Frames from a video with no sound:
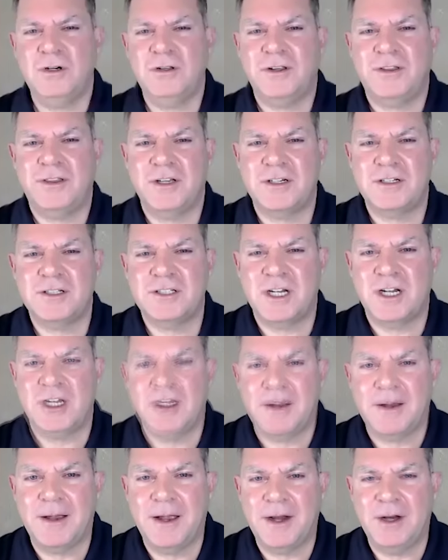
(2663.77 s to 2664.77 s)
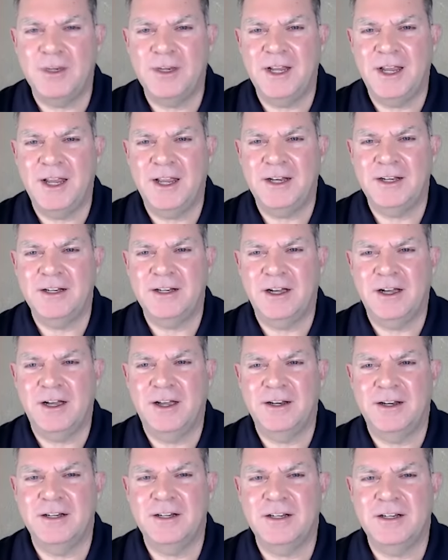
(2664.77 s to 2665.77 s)
one of the things I wanted to end
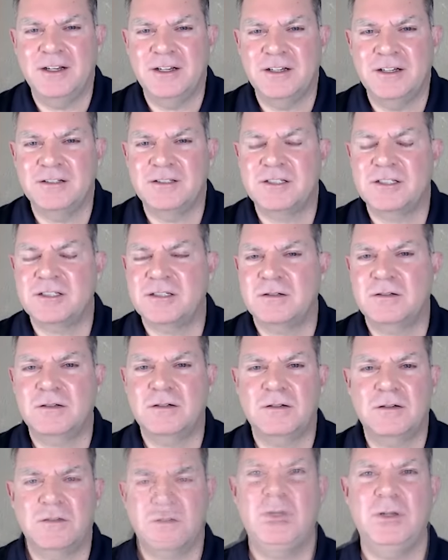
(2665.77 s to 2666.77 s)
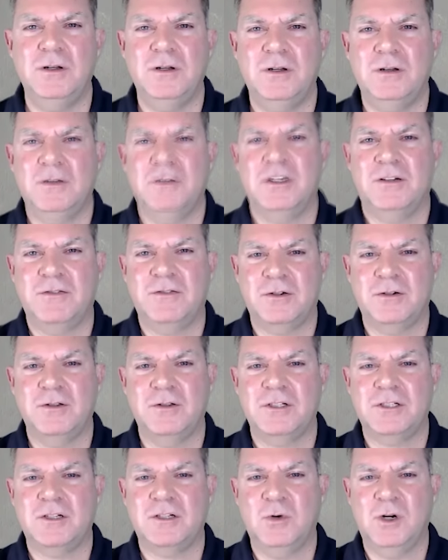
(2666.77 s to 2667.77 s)
on is you put yourself
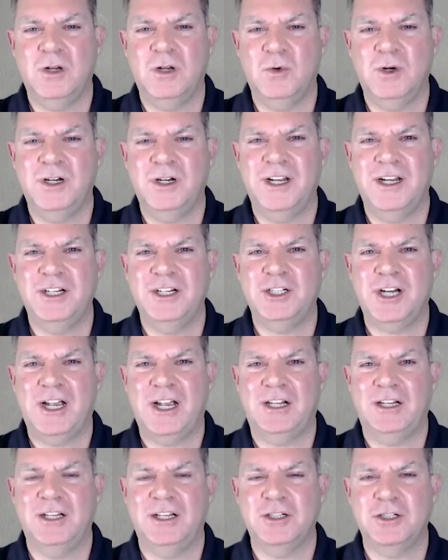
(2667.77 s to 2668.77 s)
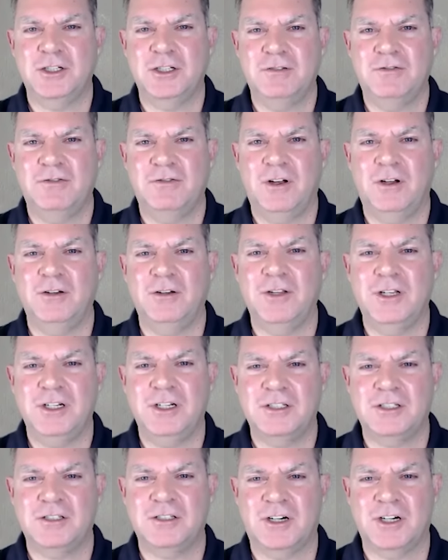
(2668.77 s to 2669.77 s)
through this 21 day challenge, you follow
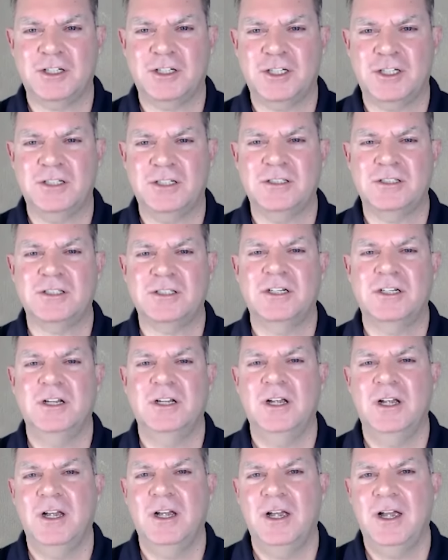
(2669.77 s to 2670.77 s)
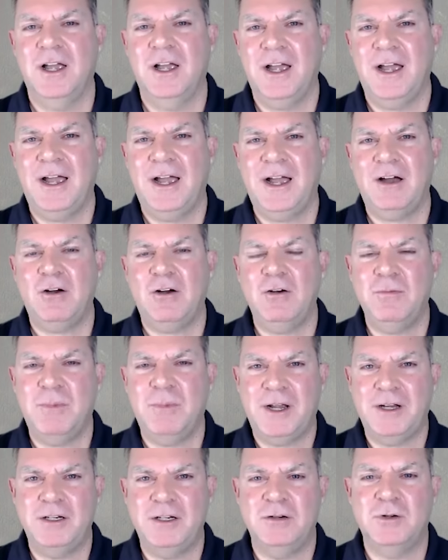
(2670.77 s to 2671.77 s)
the instructions. How,
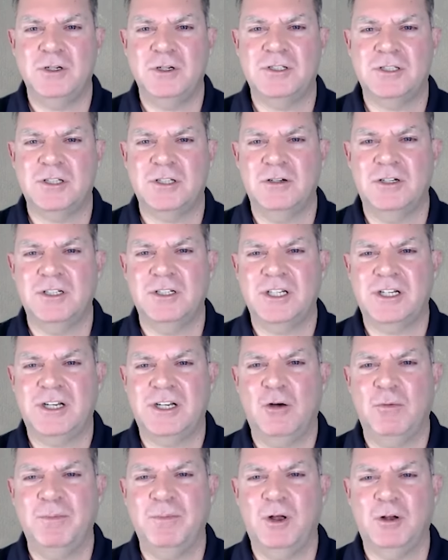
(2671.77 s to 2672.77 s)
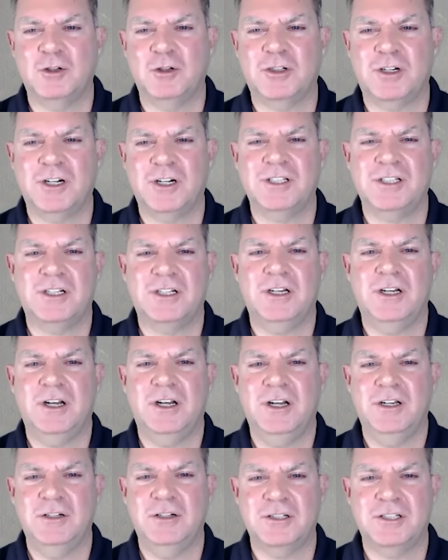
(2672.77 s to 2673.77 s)
by doing so, does it help build trust
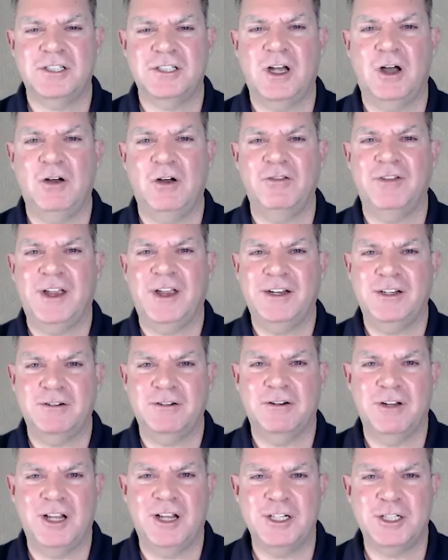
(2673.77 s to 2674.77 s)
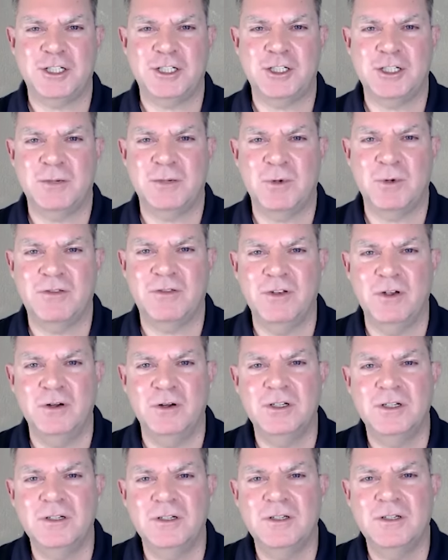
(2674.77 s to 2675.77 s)
in yourself and your relationship with
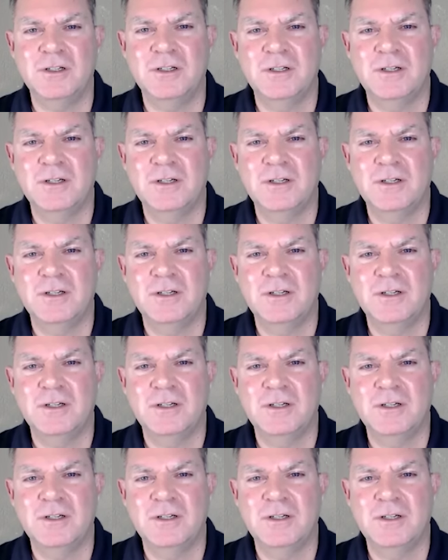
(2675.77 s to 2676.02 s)
food?